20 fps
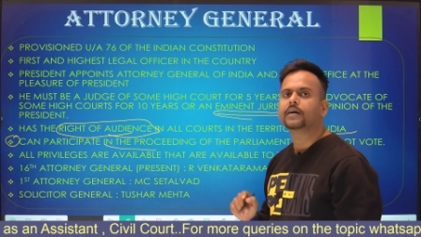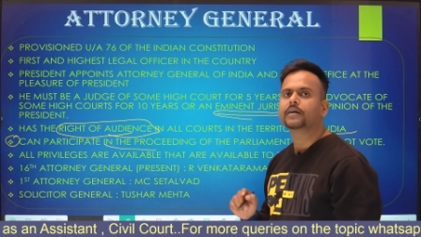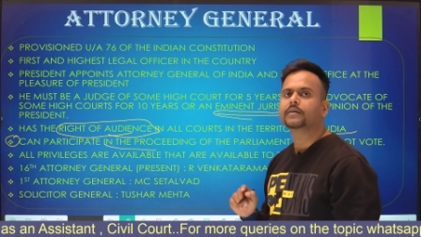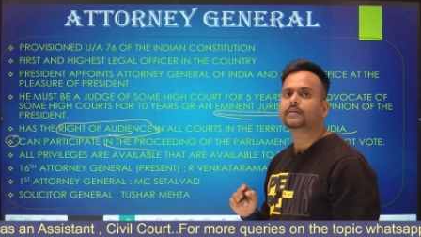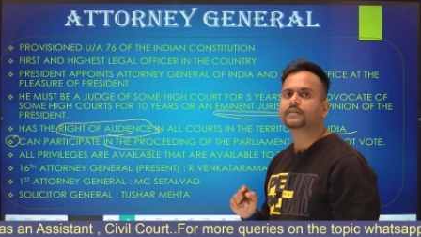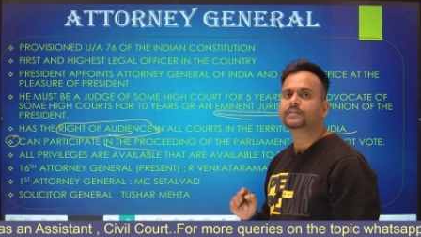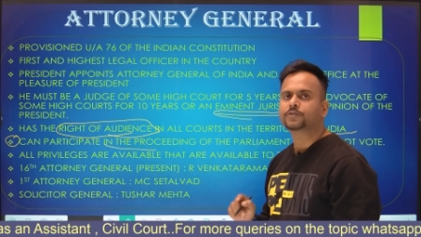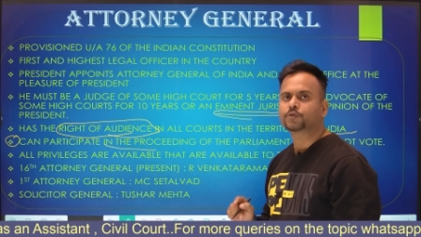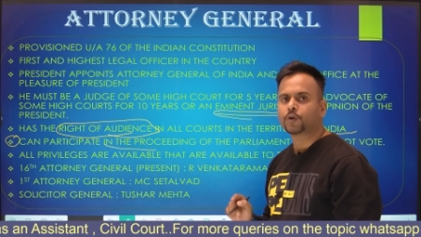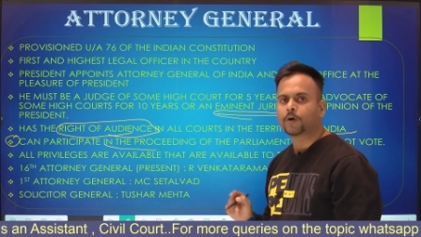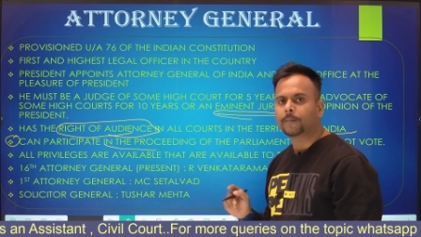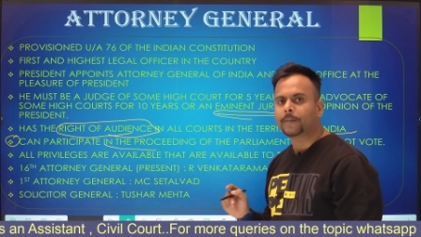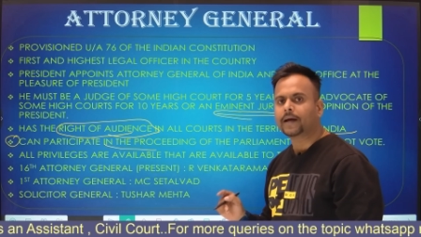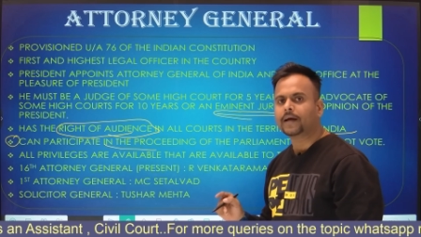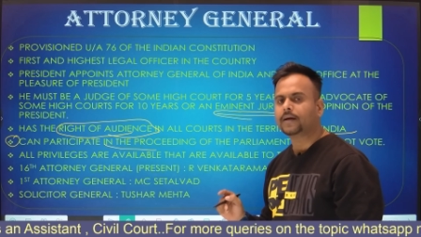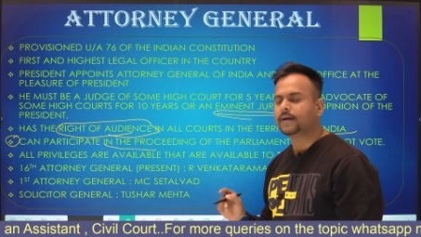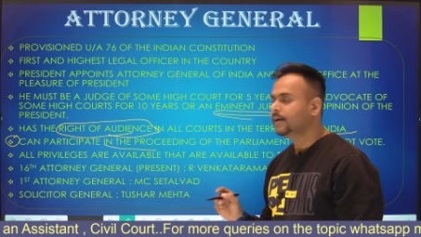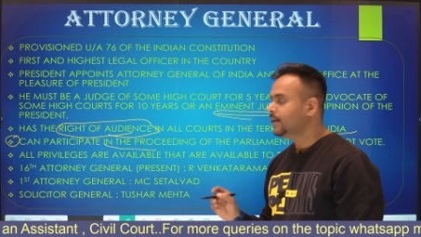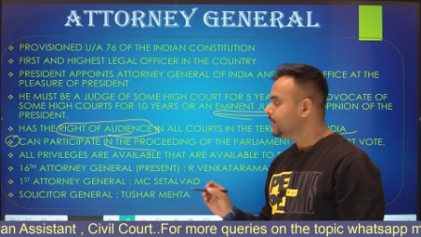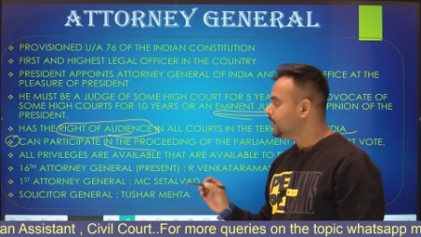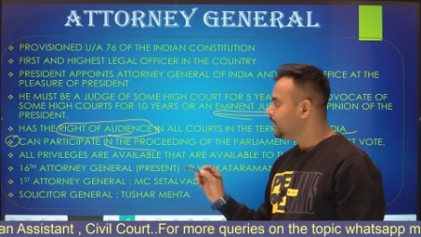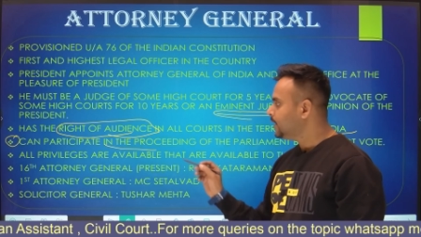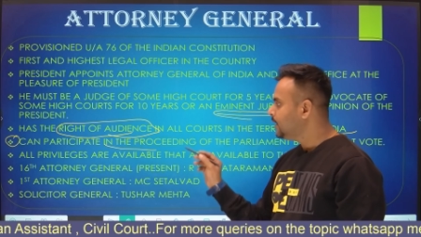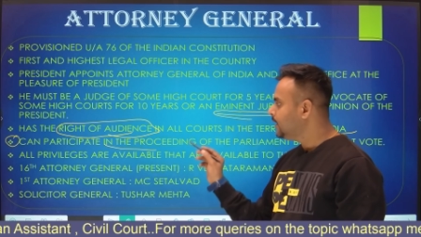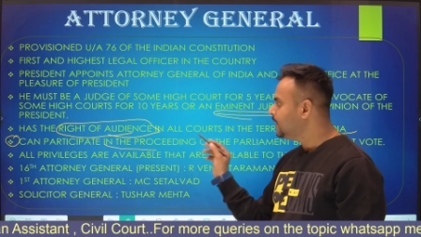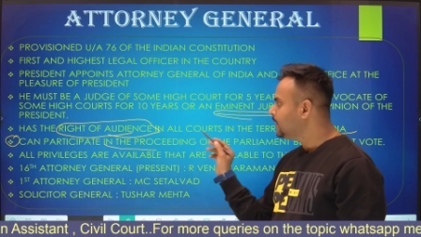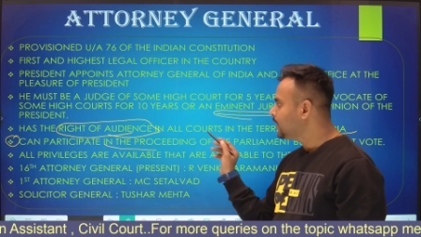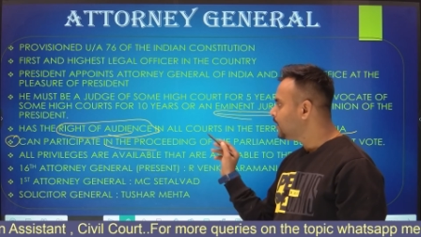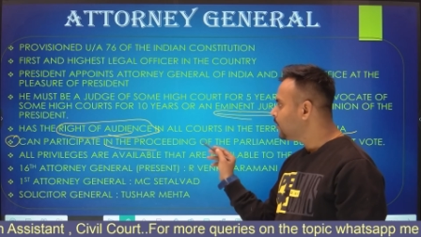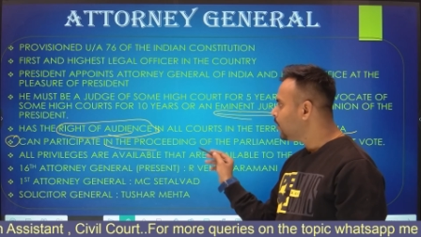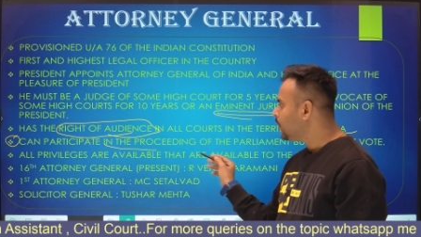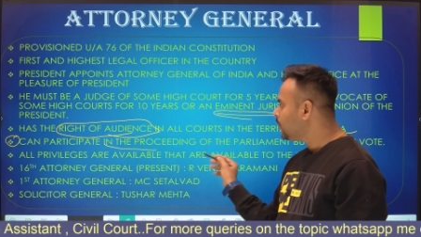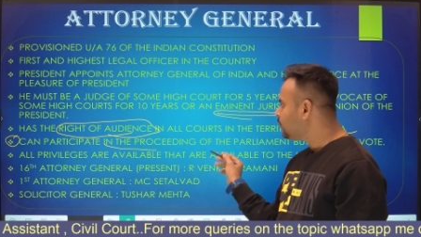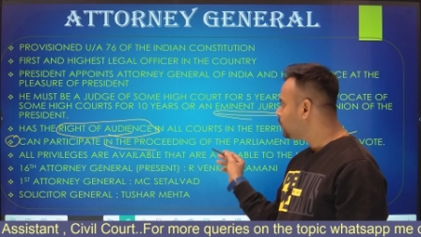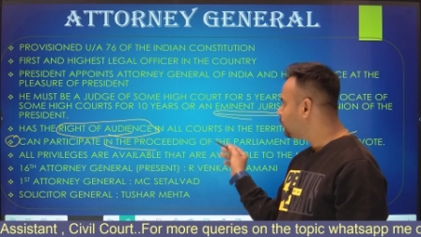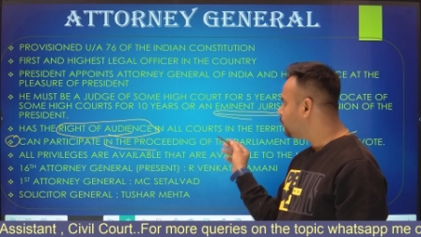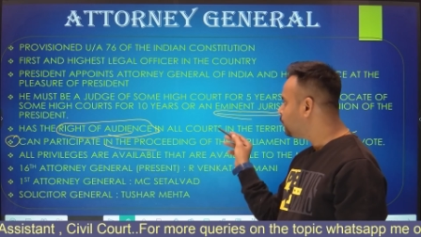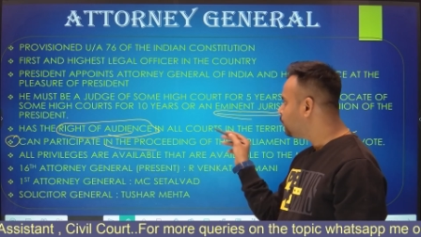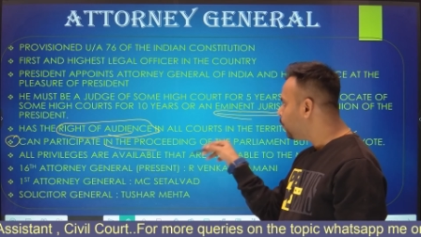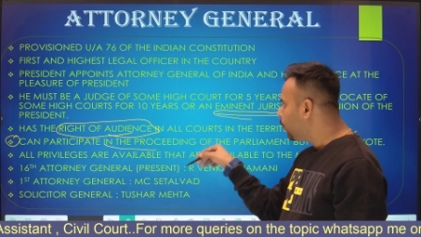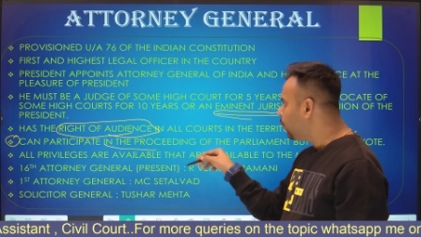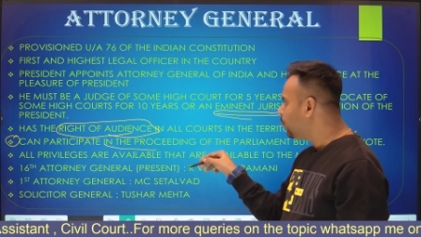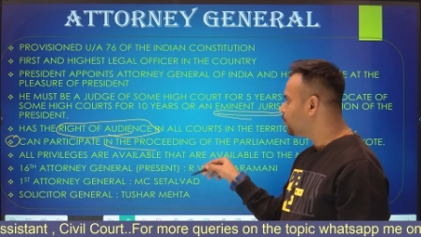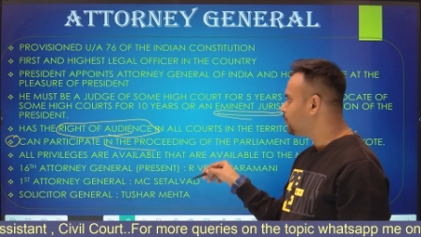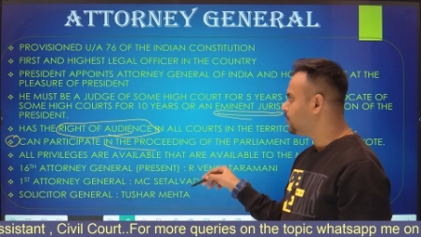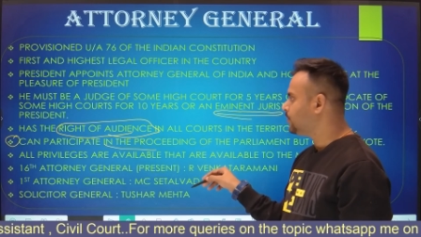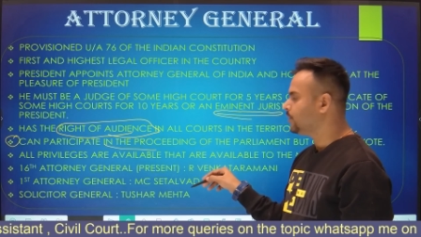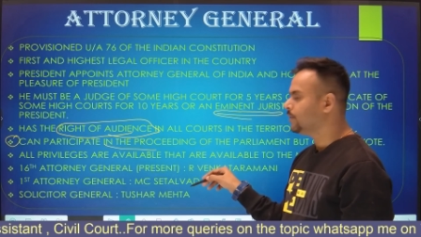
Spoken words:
drawback, that he cannot vote